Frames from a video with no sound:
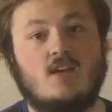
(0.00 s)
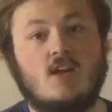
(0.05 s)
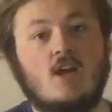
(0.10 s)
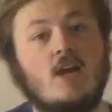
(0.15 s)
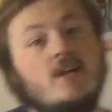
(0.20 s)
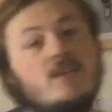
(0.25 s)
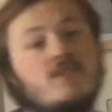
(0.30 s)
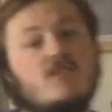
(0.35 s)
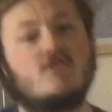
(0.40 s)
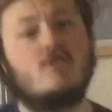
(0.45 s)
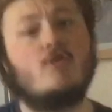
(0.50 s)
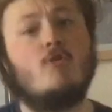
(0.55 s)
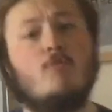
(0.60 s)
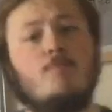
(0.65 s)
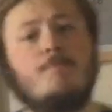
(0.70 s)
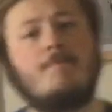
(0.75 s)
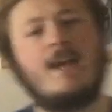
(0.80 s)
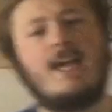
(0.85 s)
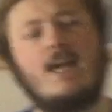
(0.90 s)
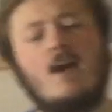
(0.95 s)
School
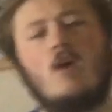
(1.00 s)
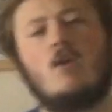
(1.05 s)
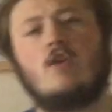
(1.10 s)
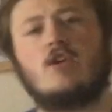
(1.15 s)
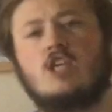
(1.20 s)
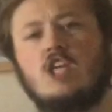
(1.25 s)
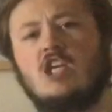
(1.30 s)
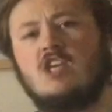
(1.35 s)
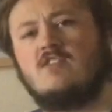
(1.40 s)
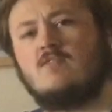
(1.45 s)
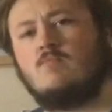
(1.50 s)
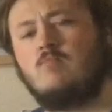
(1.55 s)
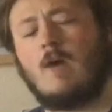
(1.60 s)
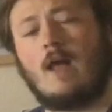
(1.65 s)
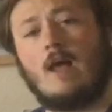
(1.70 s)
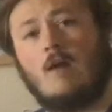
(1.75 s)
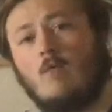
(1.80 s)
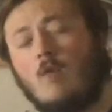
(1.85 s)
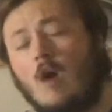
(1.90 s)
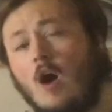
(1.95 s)
B argues,
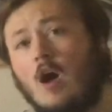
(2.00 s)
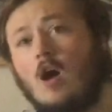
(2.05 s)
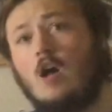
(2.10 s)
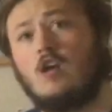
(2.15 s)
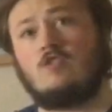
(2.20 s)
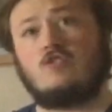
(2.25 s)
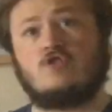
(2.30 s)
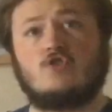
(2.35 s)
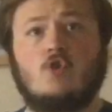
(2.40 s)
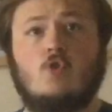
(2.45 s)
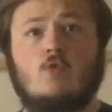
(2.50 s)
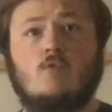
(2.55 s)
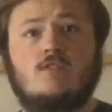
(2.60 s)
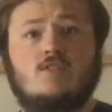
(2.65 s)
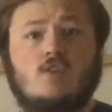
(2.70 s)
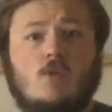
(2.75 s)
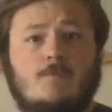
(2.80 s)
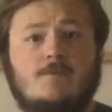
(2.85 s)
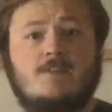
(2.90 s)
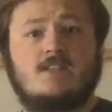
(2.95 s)
well, our school is
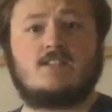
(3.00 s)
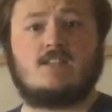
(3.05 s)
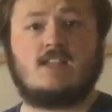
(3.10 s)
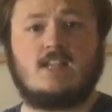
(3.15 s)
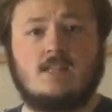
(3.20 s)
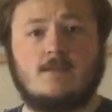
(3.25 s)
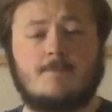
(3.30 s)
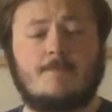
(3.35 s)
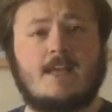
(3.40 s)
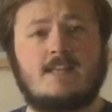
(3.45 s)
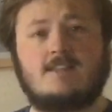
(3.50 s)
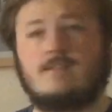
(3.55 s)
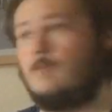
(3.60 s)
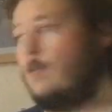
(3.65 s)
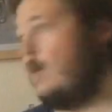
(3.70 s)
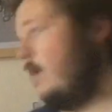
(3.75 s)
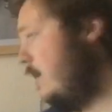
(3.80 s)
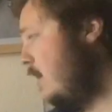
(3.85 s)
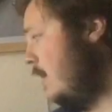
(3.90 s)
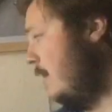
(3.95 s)
obviously the better
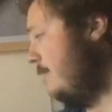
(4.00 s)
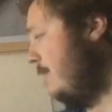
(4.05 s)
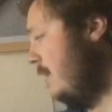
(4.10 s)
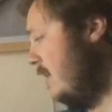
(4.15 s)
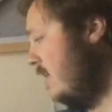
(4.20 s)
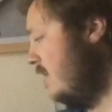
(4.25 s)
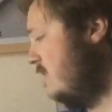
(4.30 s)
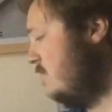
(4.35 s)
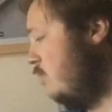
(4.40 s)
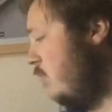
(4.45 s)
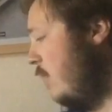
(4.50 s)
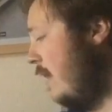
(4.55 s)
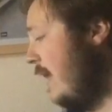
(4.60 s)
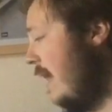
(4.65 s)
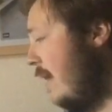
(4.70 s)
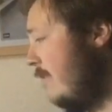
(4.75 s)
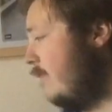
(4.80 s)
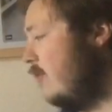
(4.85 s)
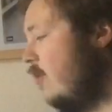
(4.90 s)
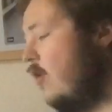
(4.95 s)
one because we
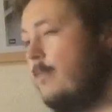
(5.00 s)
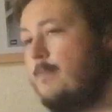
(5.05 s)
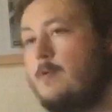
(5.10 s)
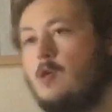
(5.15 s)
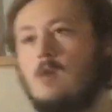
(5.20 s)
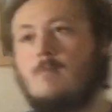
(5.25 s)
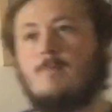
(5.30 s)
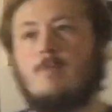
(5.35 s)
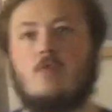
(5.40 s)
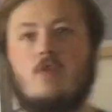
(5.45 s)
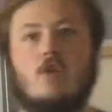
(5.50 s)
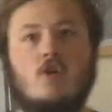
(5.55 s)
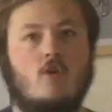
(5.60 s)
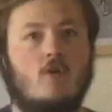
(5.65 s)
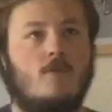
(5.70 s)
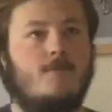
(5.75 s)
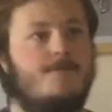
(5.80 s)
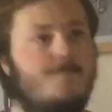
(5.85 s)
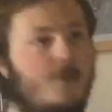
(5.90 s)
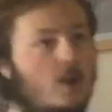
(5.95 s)
have got a pupil that got
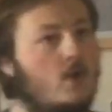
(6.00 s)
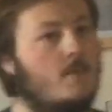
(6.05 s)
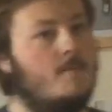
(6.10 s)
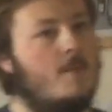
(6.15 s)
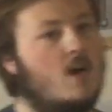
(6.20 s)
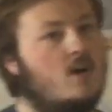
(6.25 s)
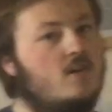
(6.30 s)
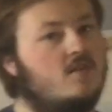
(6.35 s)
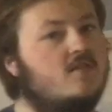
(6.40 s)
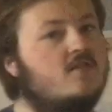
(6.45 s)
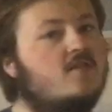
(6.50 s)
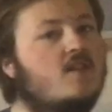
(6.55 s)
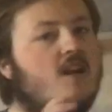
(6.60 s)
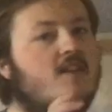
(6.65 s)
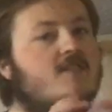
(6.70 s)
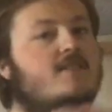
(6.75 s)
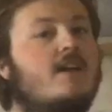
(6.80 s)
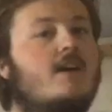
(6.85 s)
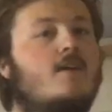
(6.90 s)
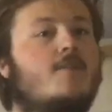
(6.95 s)
full marks,
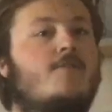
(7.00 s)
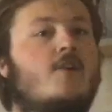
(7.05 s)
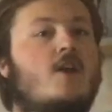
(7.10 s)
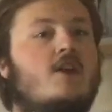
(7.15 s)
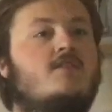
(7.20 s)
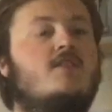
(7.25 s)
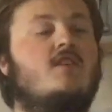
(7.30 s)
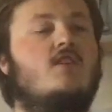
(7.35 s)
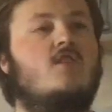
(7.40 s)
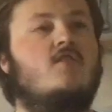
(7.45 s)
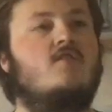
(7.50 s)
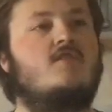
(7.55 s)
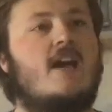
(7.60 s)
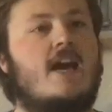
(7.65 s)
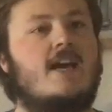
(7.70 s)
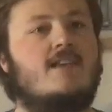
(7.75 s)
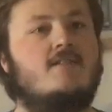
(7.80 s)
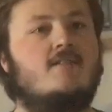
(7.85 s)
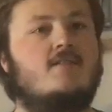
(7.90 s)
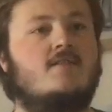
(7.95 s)
30 out of 30 in our
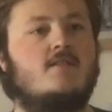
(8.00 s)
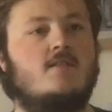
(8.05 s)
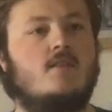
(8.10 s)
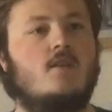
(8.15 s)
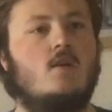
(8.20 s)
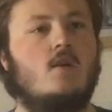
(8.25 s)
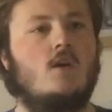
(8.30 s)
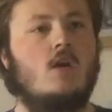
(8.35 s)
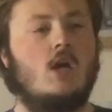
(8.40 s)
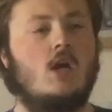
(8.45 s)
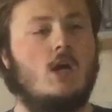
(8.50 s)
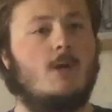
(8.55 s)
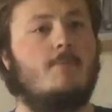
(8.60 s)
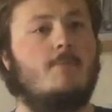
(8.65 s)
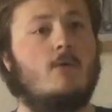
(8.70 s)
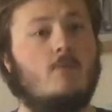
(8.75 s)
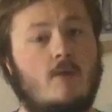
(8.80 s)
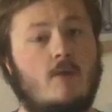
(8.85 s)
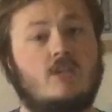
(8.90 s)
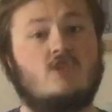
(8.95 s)
test.
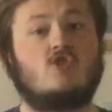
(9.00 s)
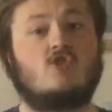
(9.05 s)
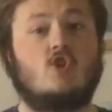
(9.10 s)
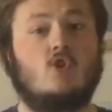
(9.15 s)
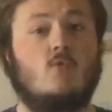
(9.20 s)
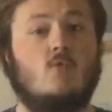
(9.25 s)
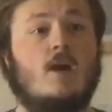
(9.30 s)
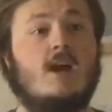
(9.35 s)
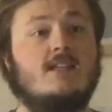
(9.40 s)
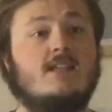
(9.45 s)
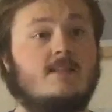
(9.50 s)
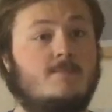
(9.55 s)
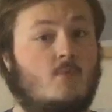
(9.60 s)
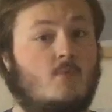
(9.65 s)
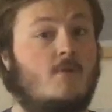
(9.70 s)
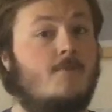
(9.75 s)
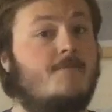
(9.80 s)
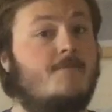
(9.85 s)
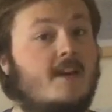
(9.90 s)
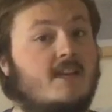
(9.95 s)
But which school has the
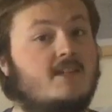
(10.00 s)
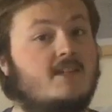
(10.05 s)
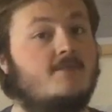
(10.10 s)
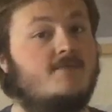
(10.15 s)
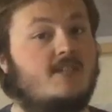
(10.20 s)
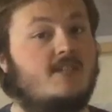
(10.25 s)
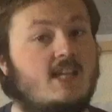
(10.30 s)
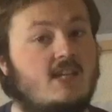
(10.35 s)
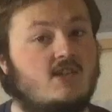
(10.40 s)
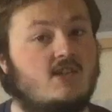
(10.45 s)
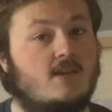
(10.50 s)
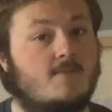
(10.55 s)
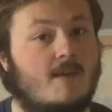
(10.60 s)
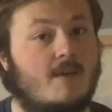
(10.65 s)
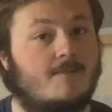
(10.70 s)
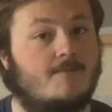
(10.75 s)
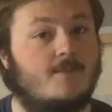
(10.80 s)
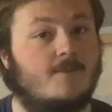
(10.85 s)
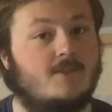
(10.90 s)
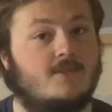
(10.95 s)
more effective teaching
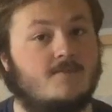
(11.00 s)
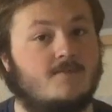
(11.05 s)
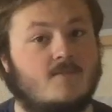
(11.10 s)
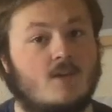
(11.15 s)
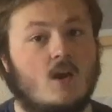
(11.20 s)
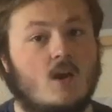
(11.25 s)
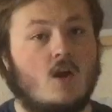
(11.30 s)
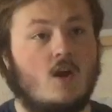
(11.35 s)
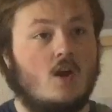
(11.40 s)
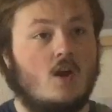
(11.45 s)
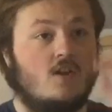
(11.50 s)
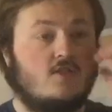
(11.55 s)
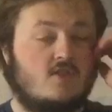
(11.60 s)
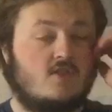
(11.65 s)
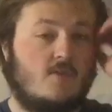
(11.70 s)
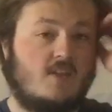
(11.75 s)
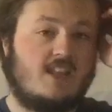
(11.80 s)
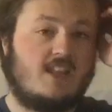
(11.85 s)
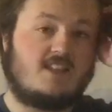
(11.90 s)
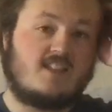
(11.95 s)
method? So
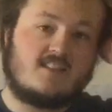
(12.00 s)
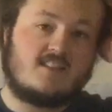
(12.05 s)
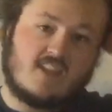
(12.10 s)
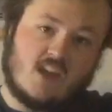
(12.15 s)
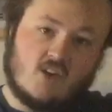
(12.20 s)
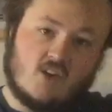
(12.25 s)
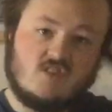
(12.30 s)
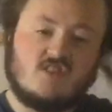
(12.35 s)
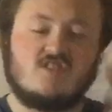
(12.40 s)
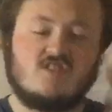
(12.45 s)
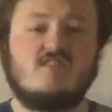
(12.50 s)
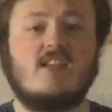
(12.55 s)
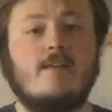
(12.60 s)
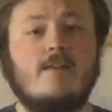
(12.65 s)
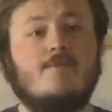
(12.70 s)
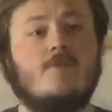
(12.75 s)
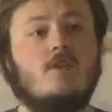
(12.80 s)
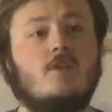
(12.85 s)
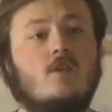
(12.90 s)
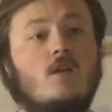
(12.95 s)
what they did is they got
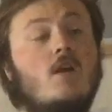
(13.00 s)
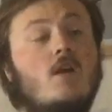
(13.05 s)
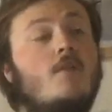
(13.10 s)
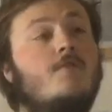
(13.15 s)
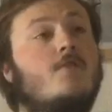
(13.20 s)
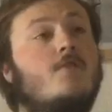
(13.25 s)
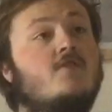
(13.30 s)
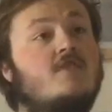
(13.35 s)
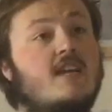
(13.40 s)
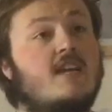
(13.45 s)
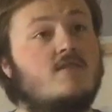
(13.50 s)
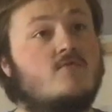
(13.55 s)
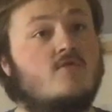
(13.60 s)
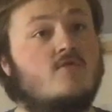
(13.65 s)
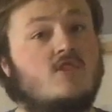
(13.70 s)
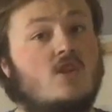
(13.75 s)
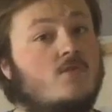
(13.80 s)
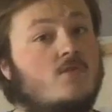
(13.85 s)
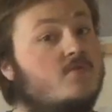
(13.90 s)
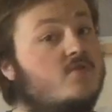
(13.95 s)
7 of the test
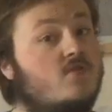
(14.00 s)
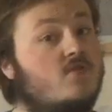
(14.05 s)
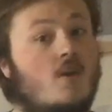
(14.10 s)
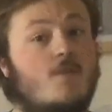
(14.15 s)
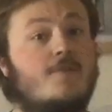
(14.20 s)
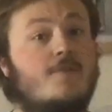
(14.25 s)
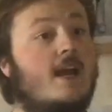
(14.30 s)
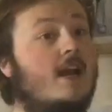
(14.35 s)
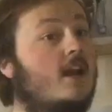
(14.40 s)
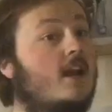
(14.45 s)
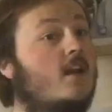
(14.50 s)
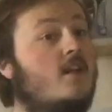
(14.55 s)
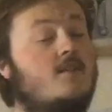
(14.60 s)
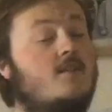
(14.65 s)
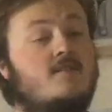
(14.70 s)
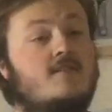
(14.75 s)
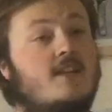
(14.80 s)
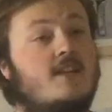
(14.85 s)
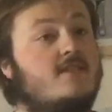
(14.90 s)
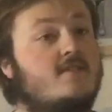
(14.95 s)
results of their
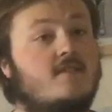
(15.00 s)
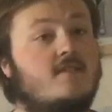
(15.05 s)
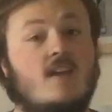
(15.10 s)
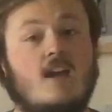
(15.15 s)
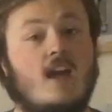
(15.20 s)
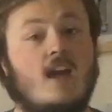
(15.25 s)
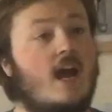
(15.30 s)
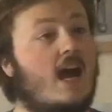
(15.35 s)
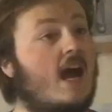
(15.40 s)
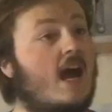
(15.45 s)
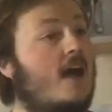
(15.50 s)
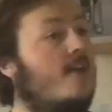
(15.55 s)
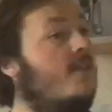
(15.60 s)
classes, and